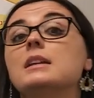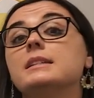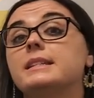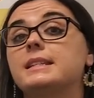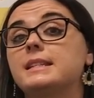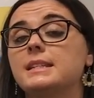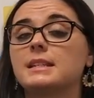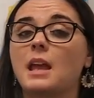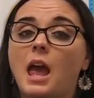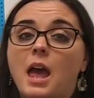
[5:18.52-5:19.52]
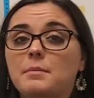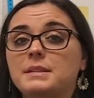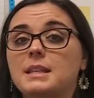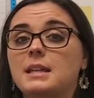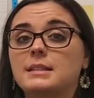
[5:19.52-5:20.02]
s, M
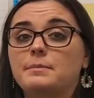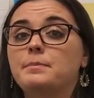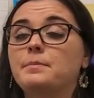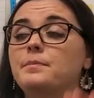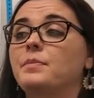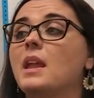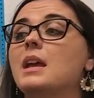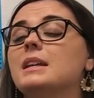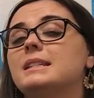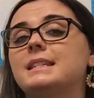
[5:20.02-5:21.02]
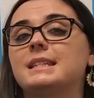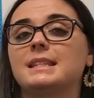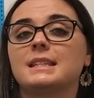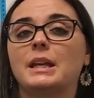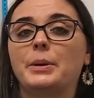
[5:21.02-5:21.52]
says m,
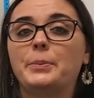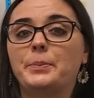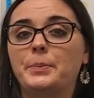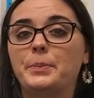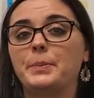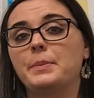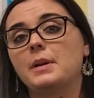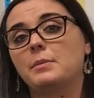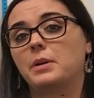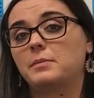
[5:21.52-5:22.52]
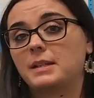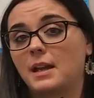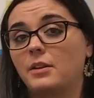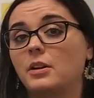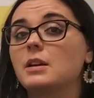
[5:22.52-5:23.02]
s, m. Put them
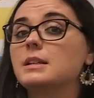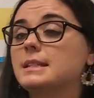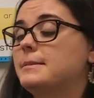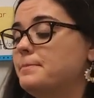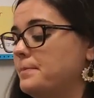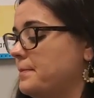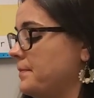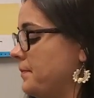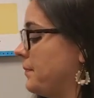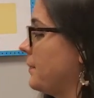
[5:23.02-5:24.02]
together. Sm,